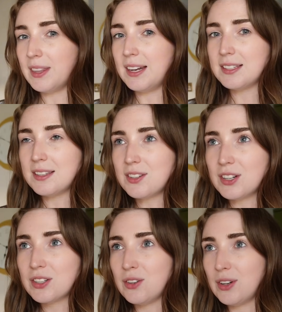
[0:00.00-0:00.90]
then as it
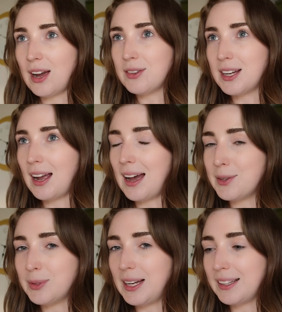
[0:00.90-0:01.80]
started to cook, I was like, I
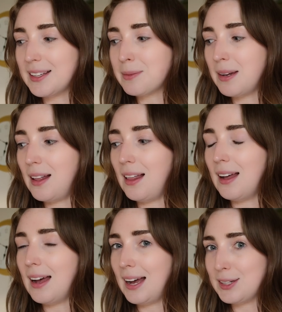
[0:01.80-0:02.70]
don't like that smell
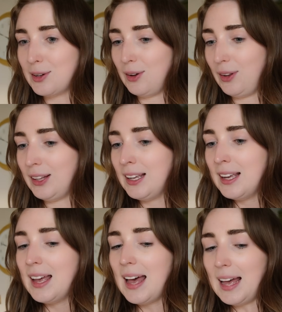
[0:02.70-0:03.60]
at all.
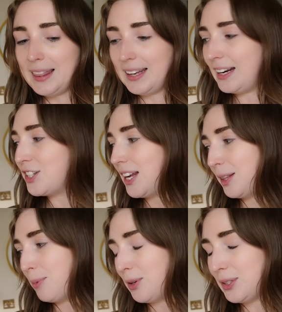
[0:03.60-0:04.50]
And then I checked
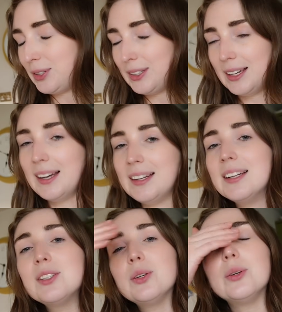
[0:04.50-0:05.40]
the bottle and
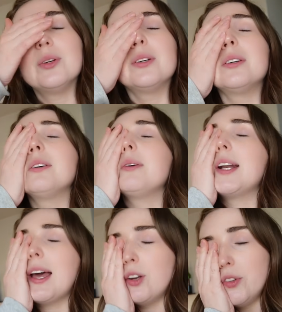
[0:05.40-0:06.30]
it too
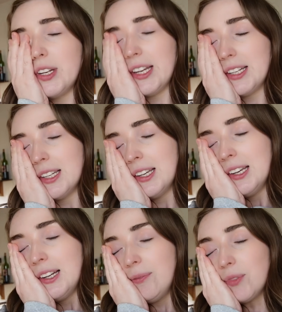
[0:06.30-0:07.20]
went out of date
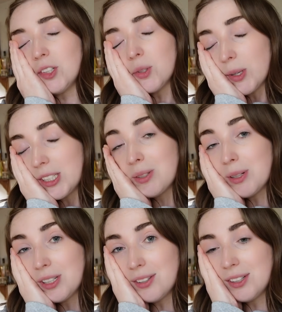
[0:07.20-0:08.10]
in
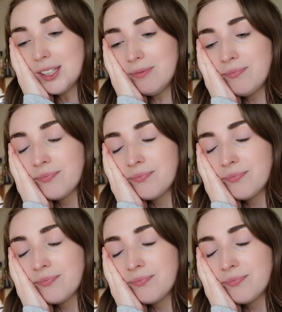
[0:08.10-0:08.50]
2023.